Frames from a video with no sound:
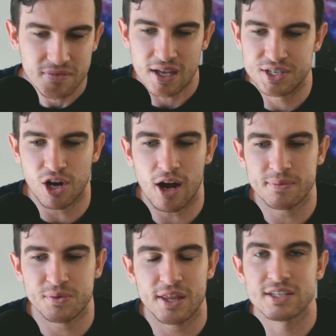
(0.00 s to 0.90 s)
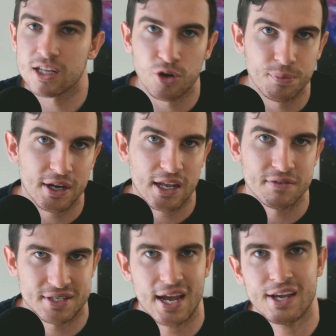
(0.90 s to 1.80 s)
times where there's a little bit of give and
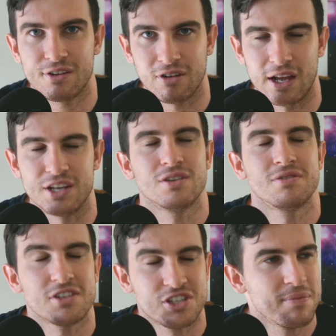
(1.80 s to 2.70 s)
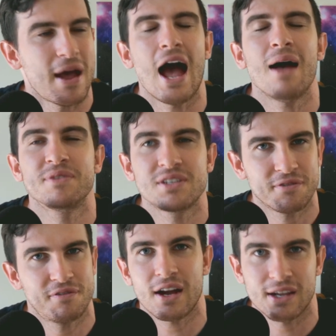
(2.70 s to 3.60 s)
take in a relationship?
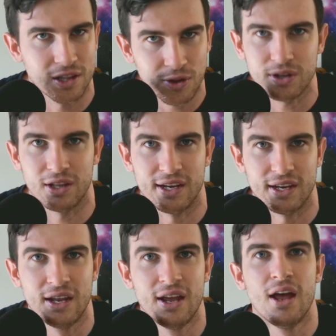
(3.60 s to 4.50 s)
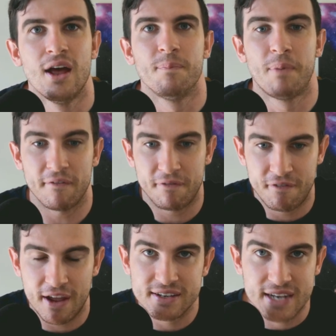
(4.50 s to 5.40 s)
Abso-fucking-lutely. But
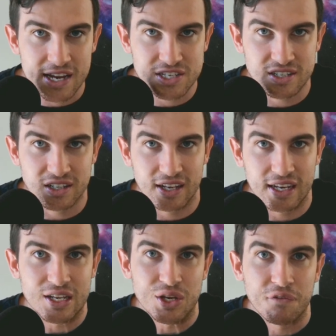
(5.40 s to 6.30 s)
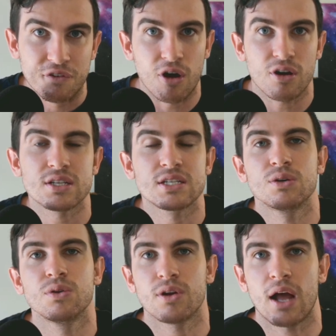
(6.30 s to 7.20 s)
foundationally, you've got to
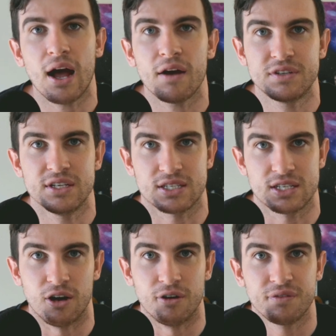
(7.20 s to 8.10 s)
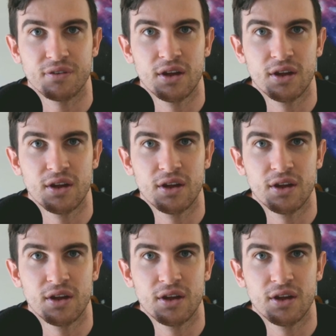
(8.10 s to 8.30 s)
still look after yourself.